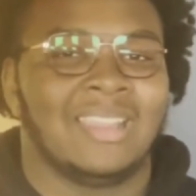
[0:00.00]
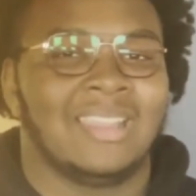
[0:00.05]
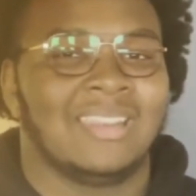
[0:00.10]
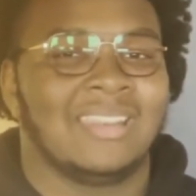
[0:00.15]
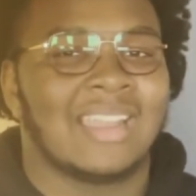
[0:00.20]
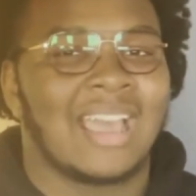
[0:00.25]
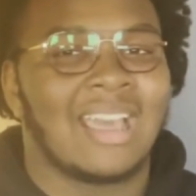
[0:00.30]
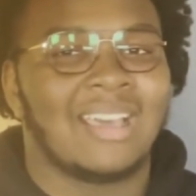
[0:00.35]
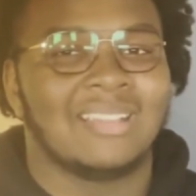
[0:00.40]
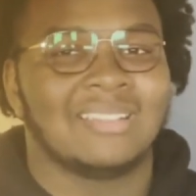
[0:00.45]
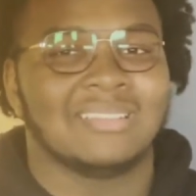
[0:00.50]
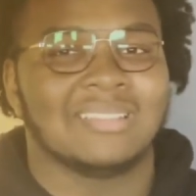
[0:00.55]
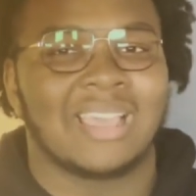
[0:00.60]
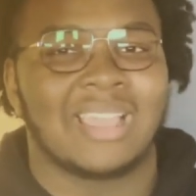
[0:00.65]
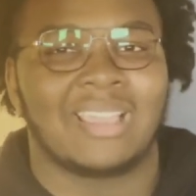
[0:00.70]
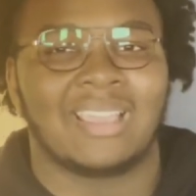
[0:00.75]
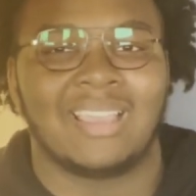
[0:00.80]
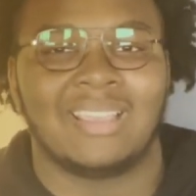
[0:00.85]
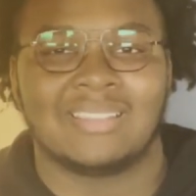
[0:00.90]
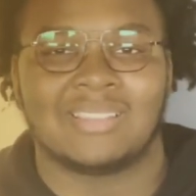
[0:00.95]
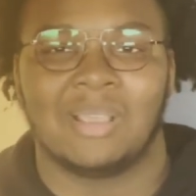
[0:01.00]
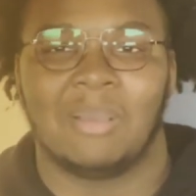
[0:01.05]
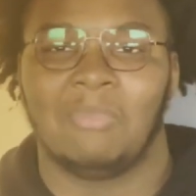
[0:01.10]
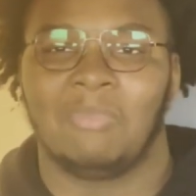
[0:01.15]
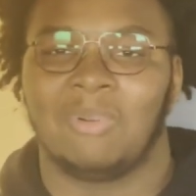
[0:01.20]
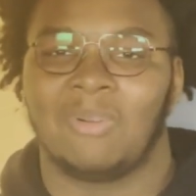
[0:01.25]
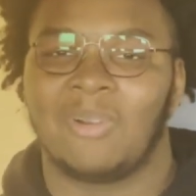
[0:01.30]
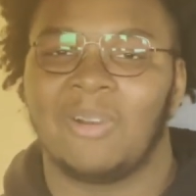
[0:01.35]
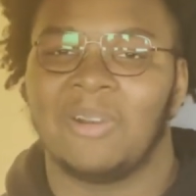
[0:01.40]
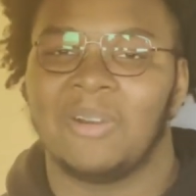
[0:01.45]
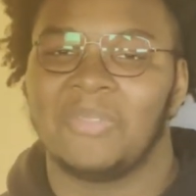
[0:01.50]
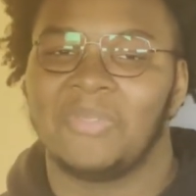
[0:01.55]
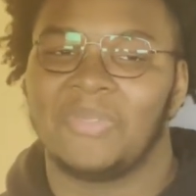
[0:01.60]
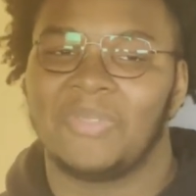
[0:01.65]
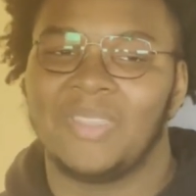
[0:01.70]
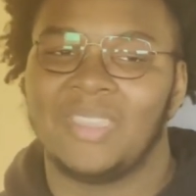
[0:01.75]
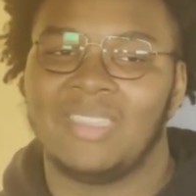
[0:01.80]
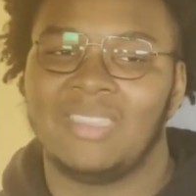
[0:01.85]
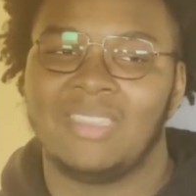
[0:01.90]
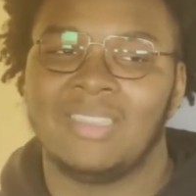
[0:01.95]
Not like as a
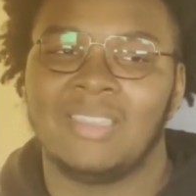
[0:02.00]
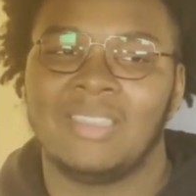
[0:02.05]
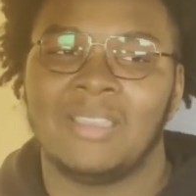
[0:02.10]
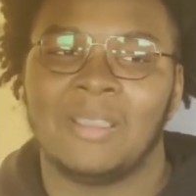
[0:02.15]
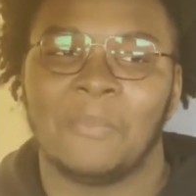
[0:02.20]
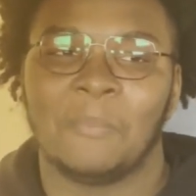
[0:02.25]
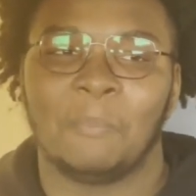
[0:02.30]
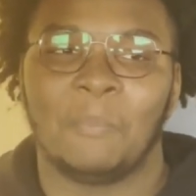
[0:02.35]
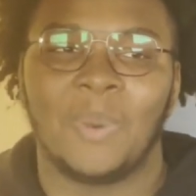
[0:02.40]
broad thing,